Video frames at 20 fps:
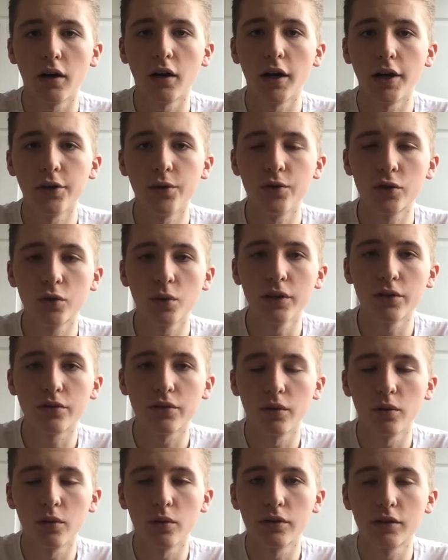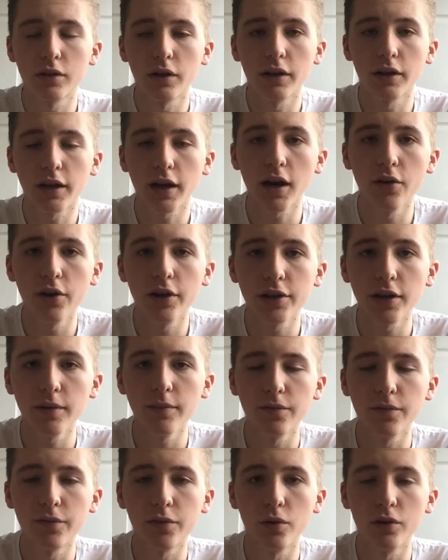I used Twitter in order to encourage
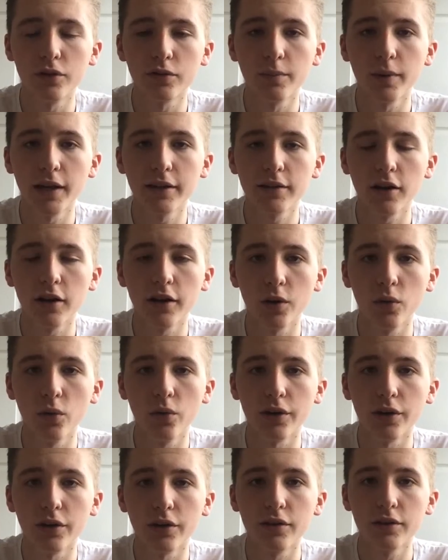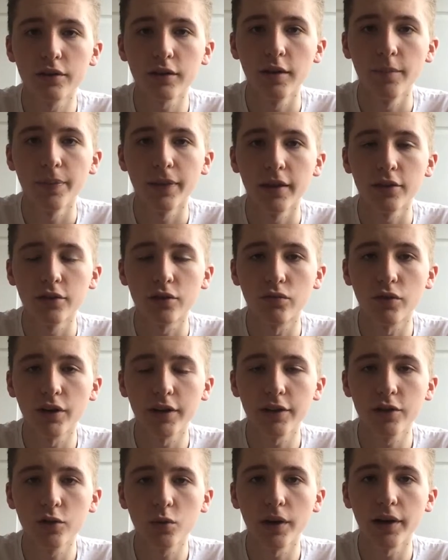influencers of my target audience to
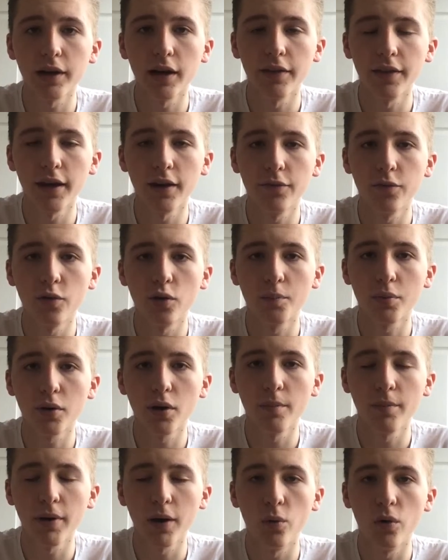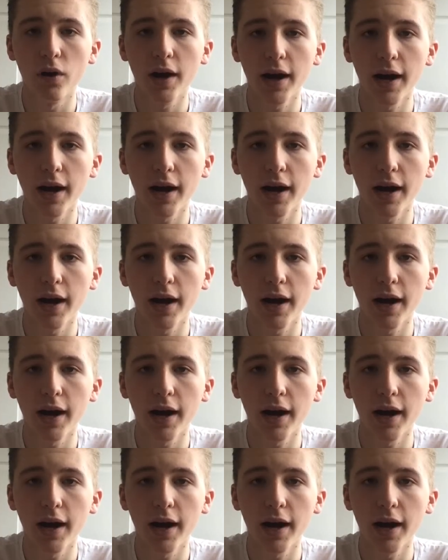retweet and therefore promote